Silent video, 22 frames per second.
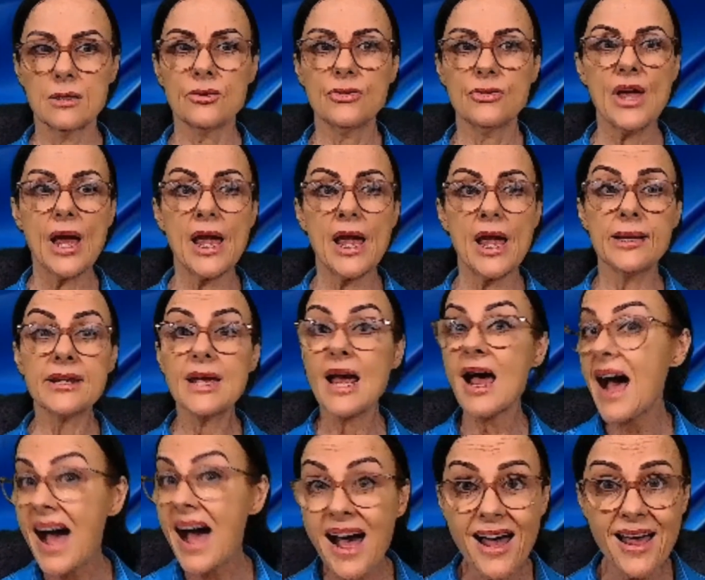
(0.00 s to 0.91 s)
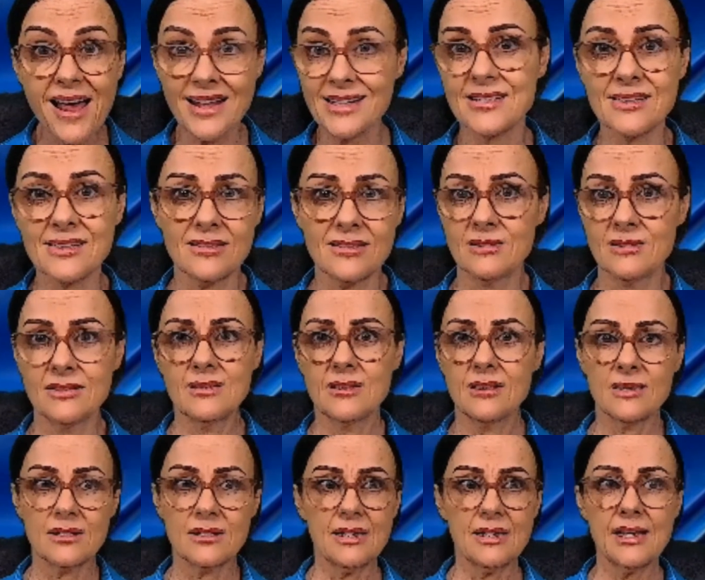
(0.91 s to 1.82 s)
they can't
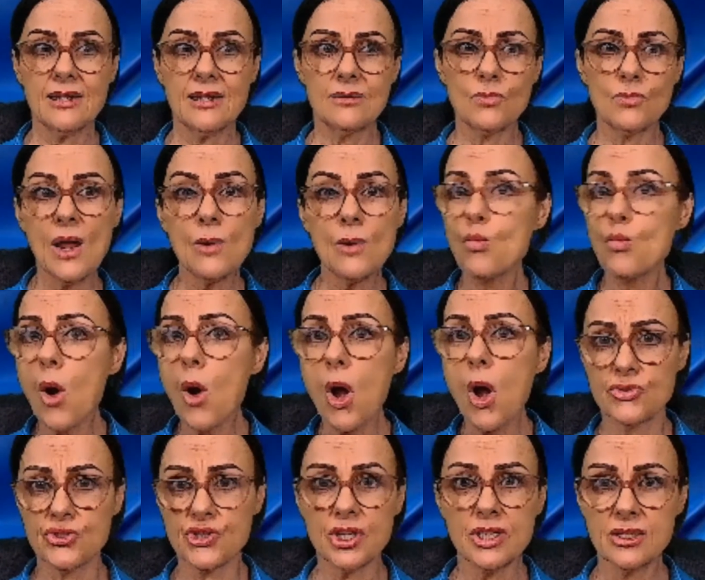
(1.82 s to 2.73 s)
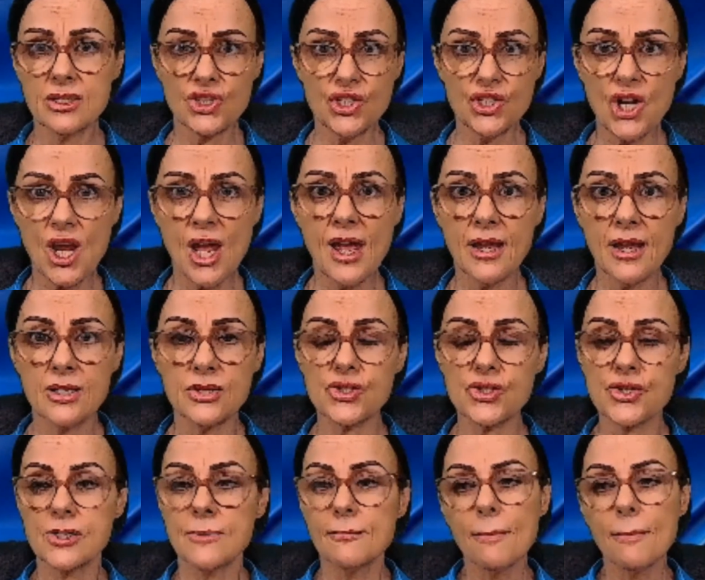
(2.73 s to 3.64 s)
and won't
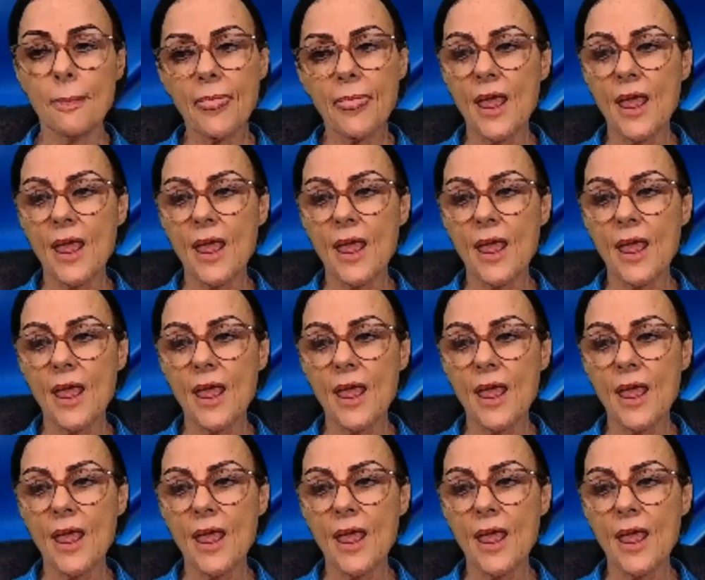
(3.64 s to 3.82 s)
change.